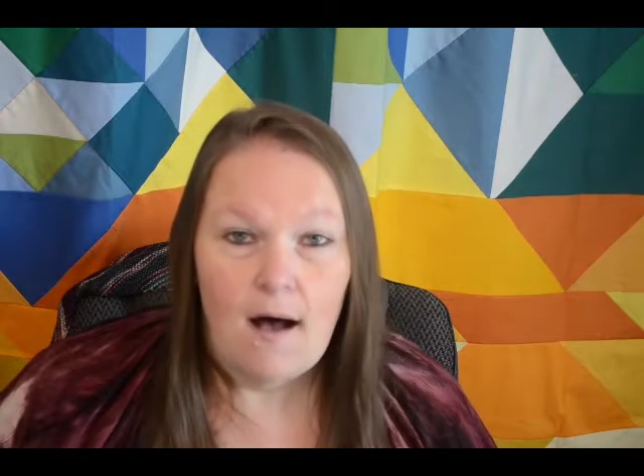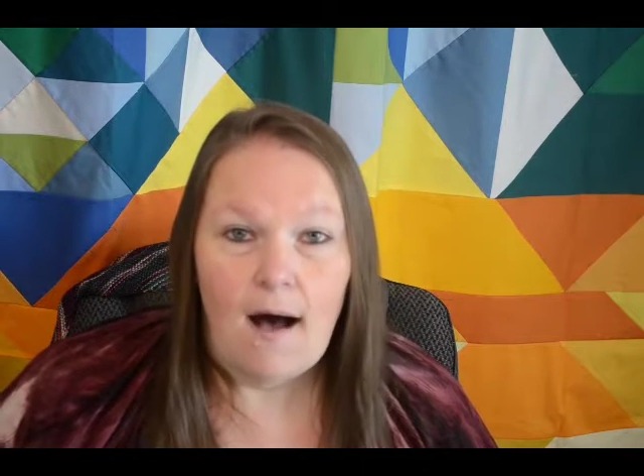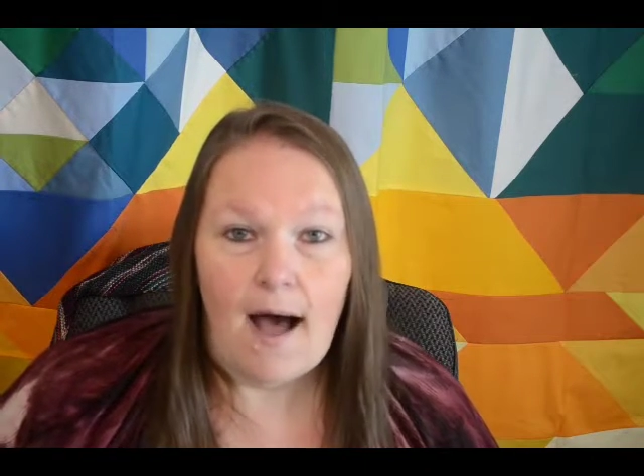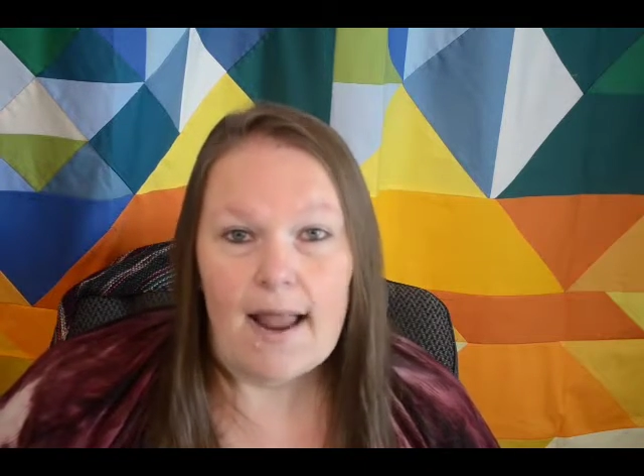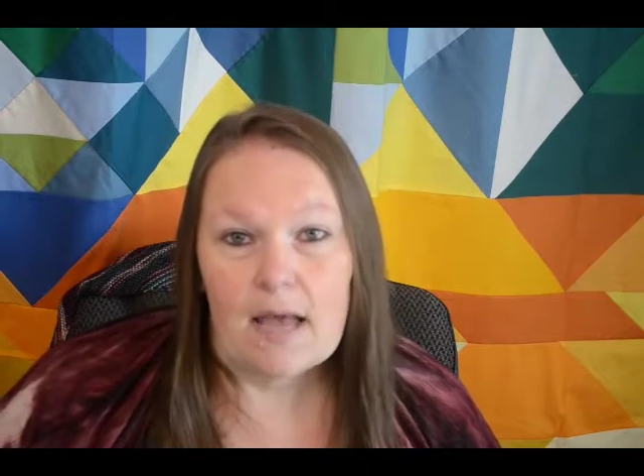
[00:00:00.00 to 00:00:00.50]

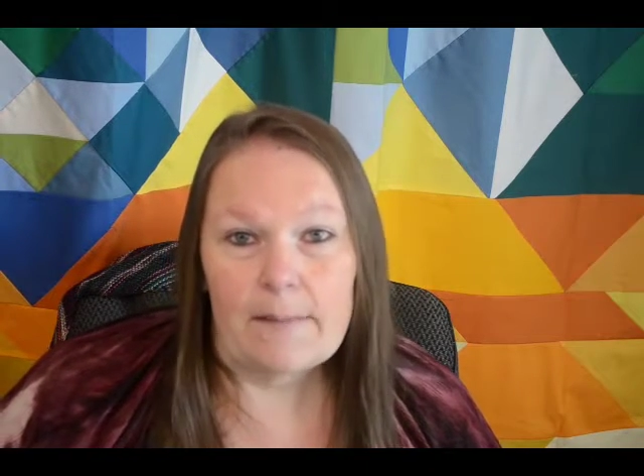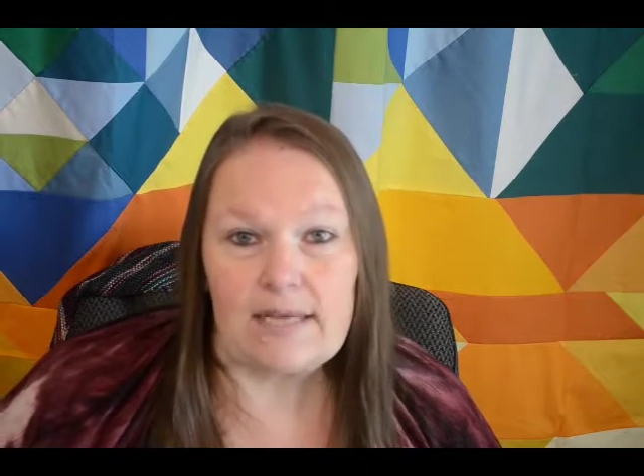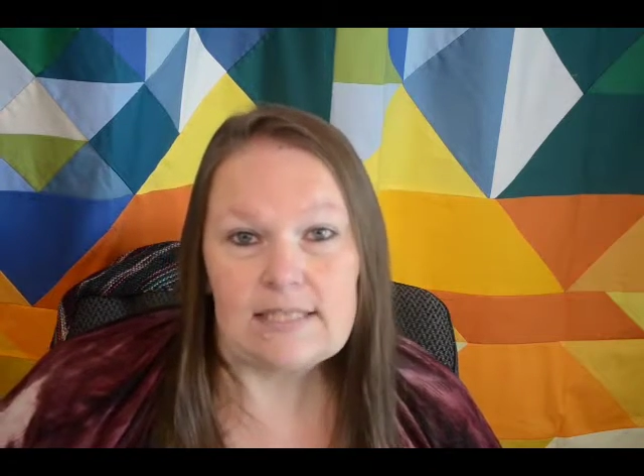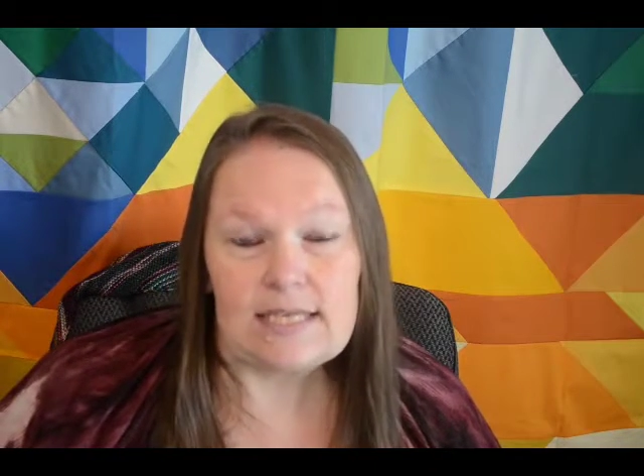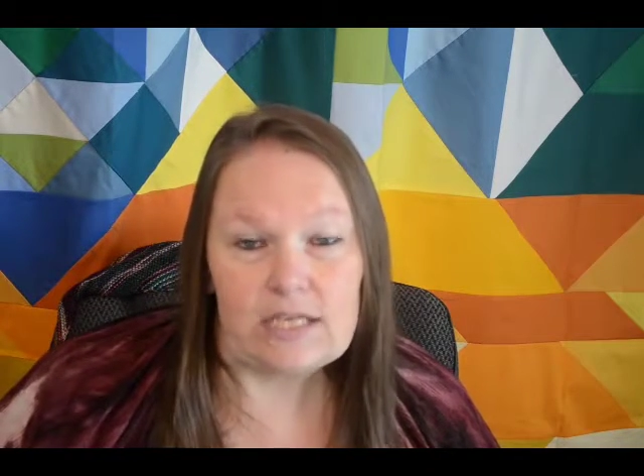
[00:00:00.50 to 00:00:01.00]
I am
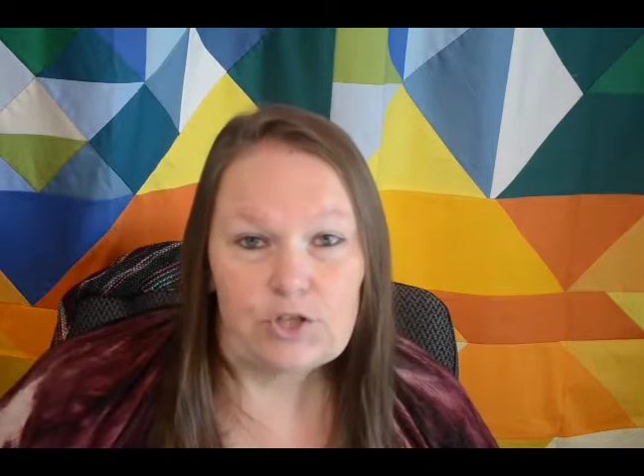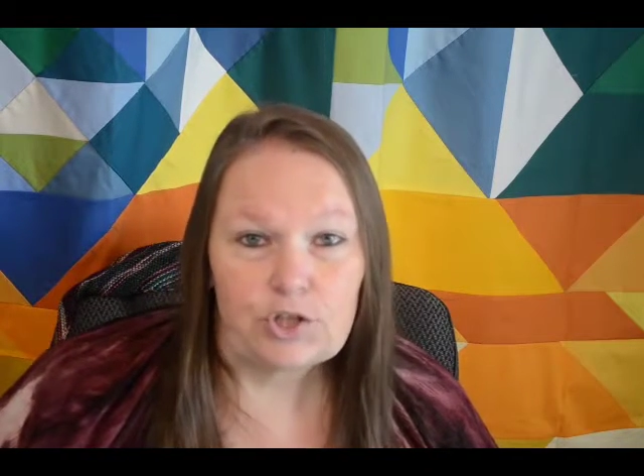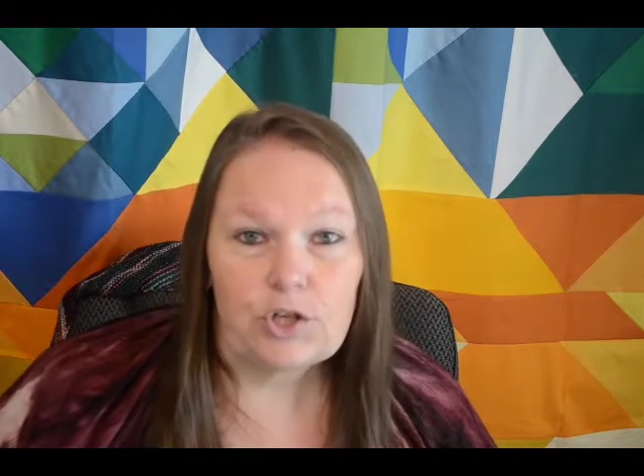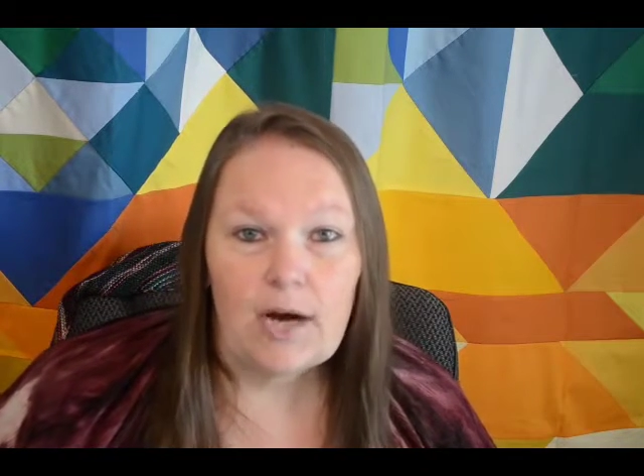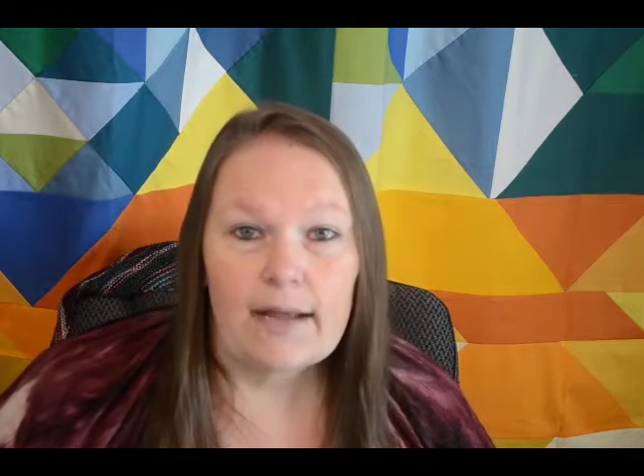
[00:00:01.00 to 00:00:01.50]
a
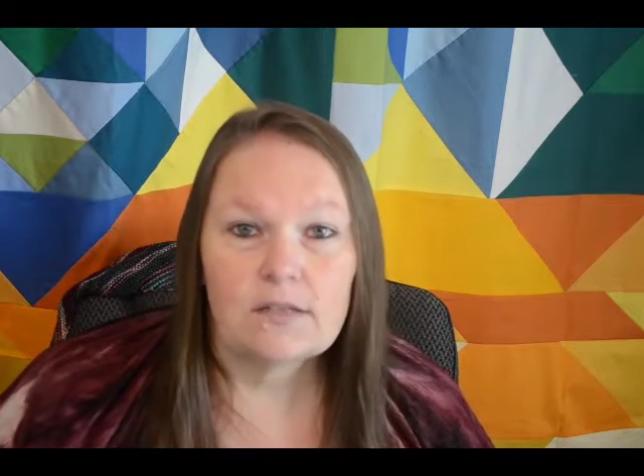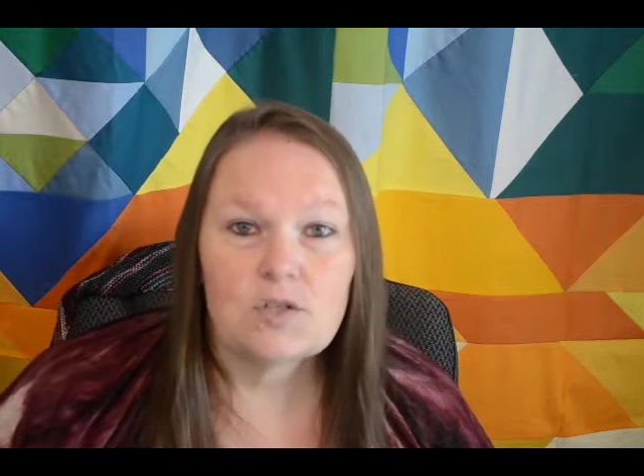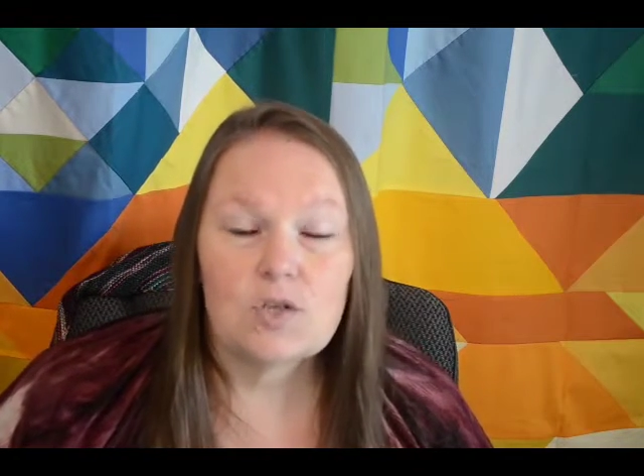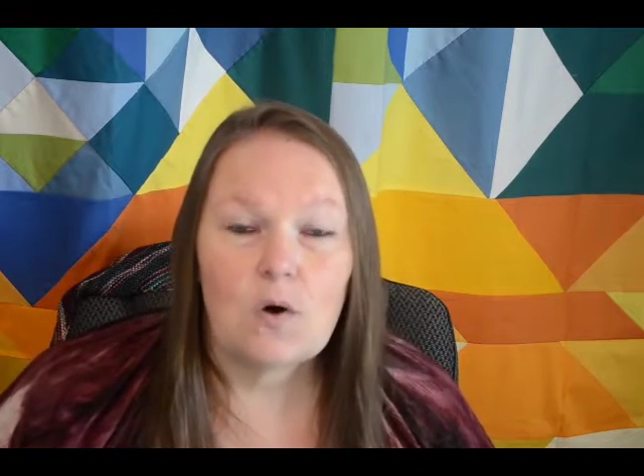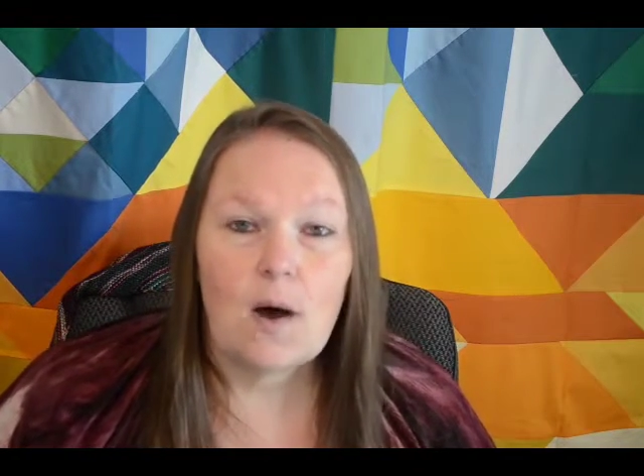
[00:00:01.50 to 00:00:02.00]
teacher, and
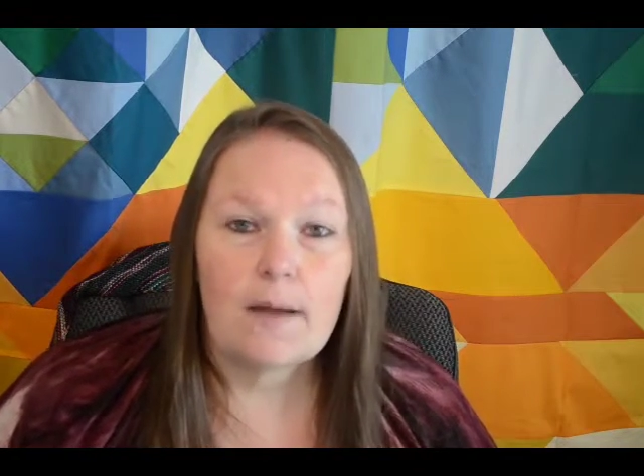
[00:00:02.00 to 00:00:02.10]
so